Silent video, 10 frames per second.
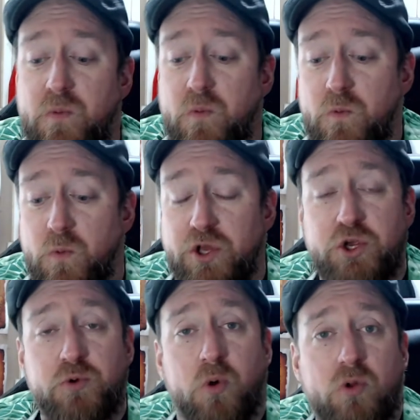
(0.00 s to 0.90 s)
When
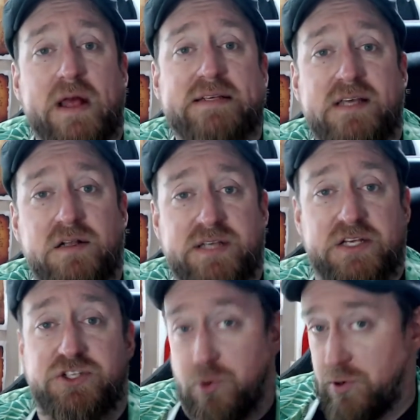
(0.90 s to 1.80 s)
you roll that skill
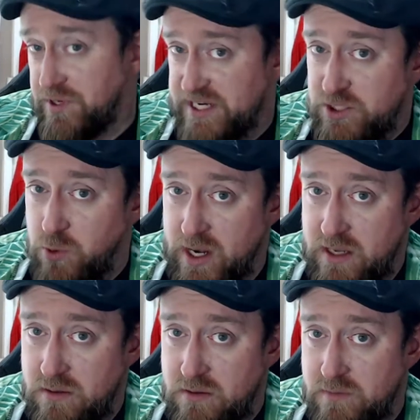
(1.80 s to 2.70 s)
test, you roll a D20
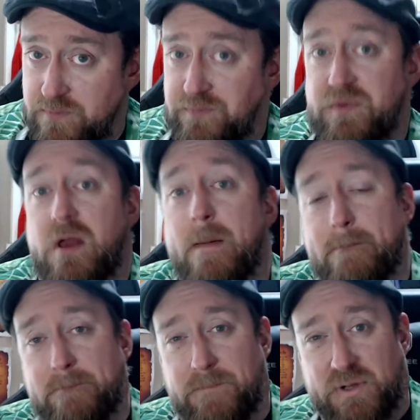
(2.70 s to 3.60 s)

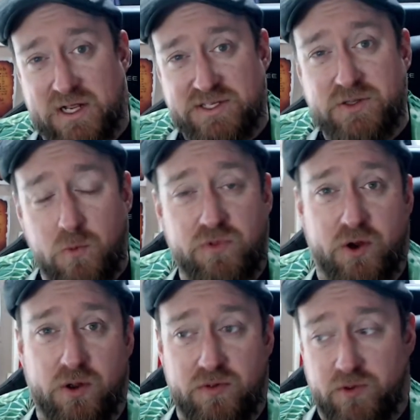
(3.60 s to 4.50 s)
plus the
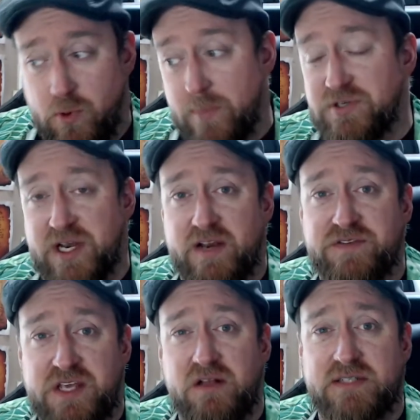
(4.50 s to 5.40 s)
representative
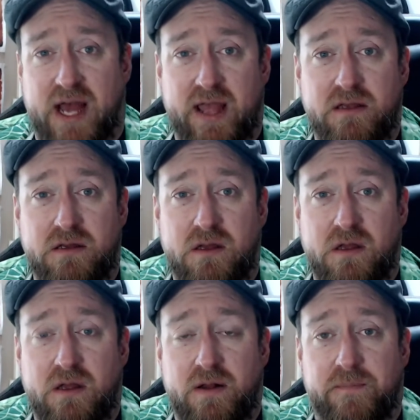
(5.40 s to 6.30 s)
skill die,
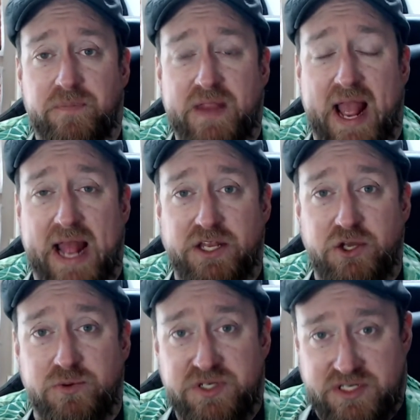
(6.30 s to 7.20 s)
and
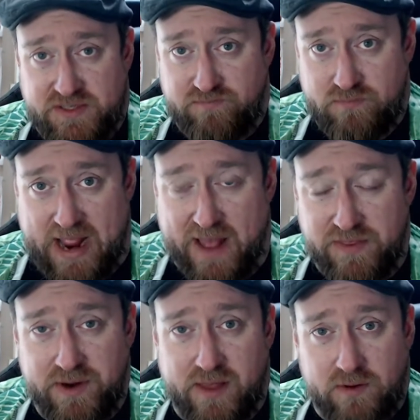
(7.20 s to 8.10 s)
you add them
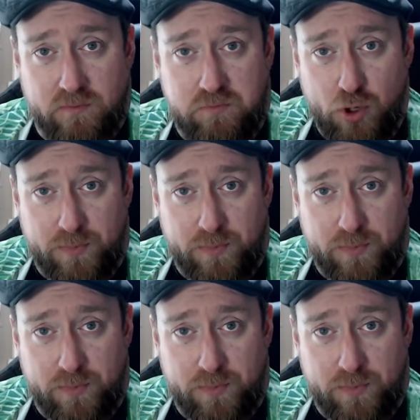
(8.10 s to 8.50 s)
together. Bloop.